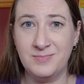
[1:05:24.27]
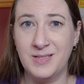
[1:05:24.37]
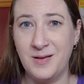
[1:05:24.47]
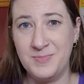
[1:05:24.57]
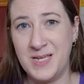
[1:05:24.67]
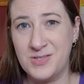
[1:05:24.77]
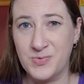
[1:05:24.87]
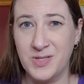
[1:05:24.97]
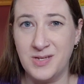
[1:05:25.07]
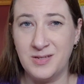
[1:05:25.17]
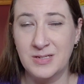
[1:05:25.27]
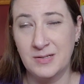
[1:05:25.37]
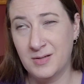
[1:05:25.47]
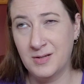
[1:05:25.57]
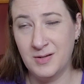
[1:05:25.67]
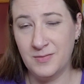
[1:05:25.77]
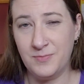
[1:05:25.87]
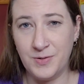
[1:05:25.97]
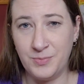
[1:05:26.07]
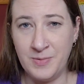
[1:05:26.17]
updates really
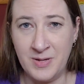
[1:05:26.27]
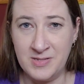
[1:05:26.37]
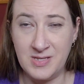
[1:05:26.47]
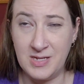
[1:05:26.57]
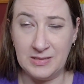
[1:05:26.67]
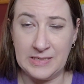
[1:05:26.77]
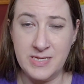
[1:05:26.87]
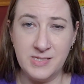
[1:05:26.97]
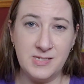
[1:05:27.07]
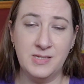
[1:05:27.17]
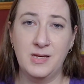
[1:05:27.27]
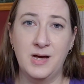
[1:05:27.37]
for 3 months at least.